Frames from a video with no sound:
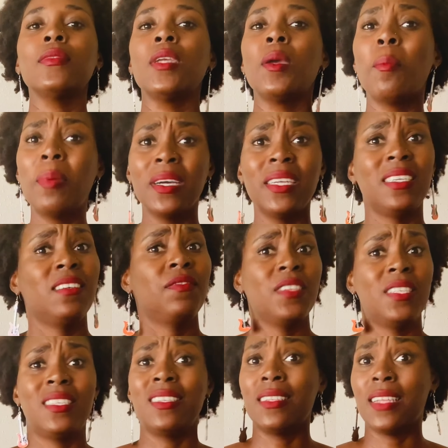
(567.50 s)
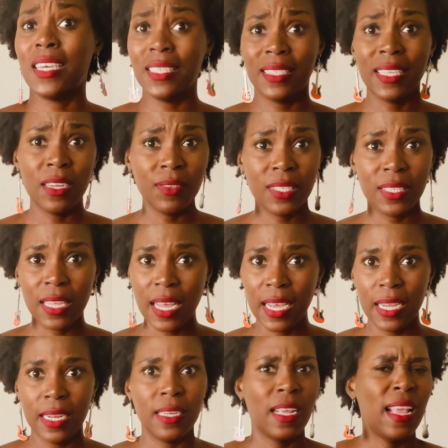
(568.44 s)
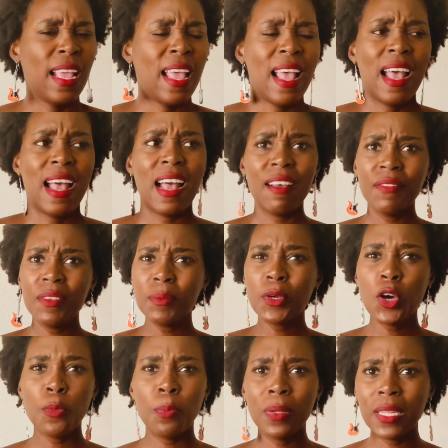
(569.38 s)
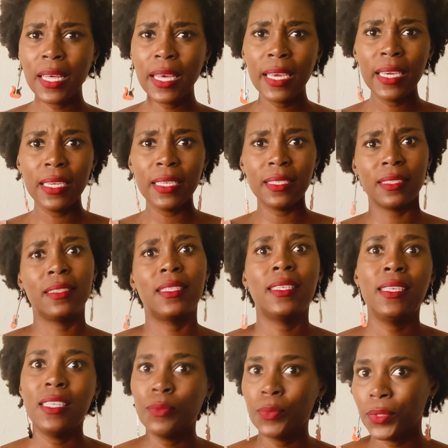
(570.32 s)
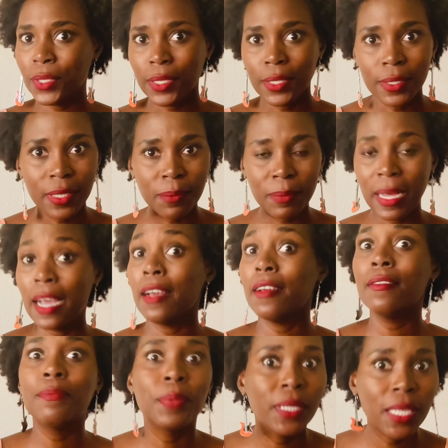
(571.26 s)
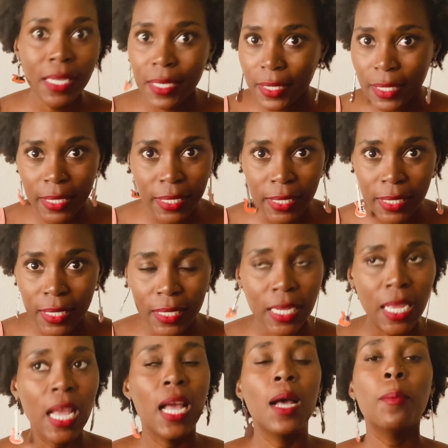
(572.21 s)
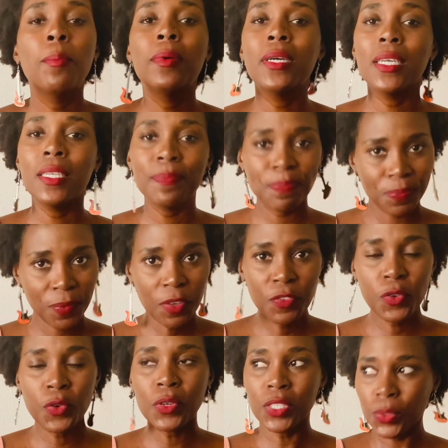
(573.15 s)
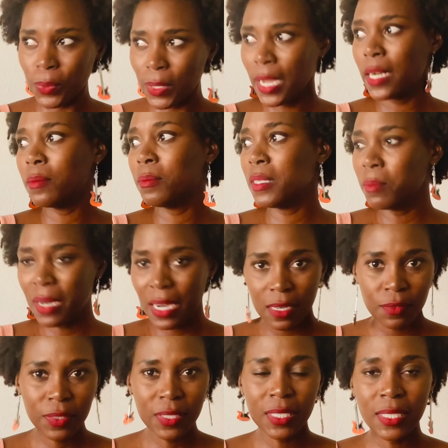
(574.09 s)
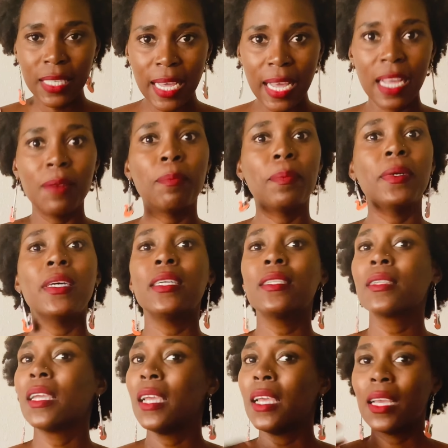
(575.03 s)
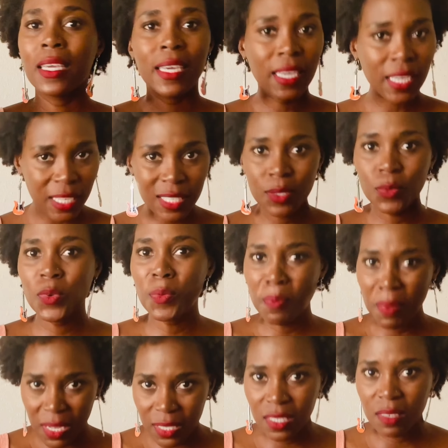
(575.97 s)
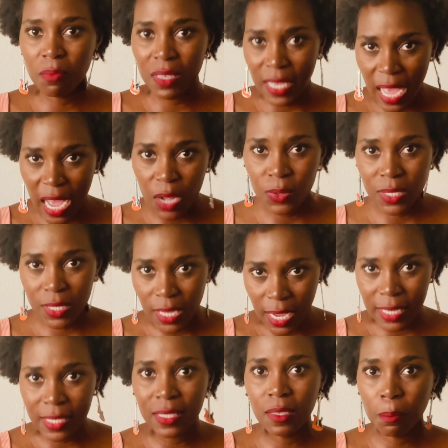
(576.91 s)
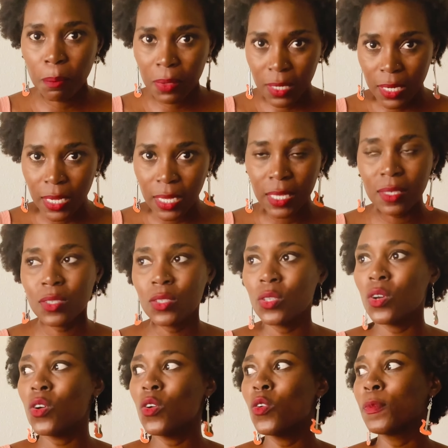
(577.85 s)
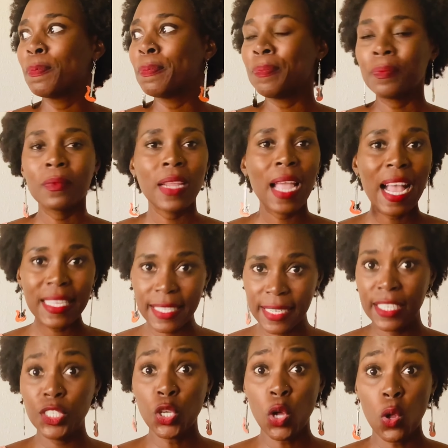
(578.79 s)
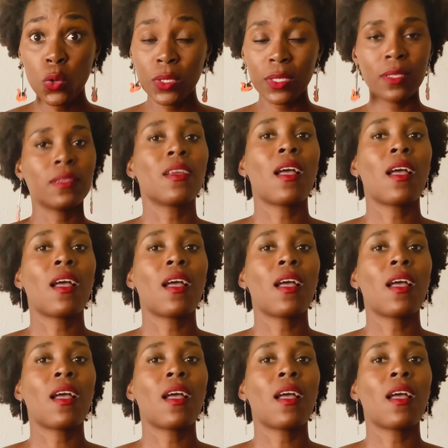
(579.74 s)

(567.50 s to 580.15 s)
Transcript: but if it's nice outside, have them go play. The heat won't kill them. I've played in the heat, but of course we gotta be mindful of that. But kids were meant to be outside to play. So as an adult,